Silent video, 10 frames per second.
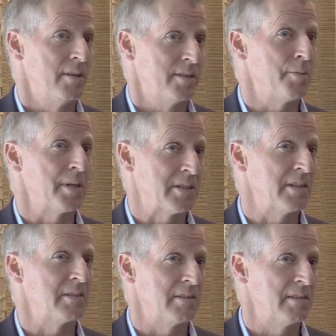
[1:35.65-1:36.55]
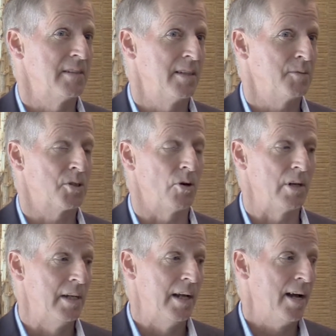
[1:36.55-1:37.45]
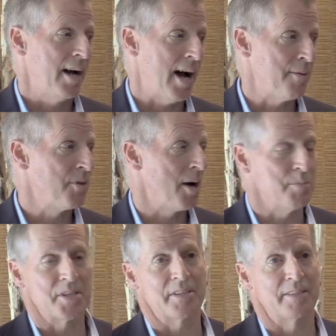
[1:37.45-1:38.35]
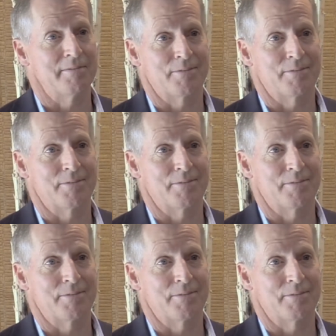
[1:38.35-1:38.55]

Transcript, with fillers: Does that make sense? So I'm not missing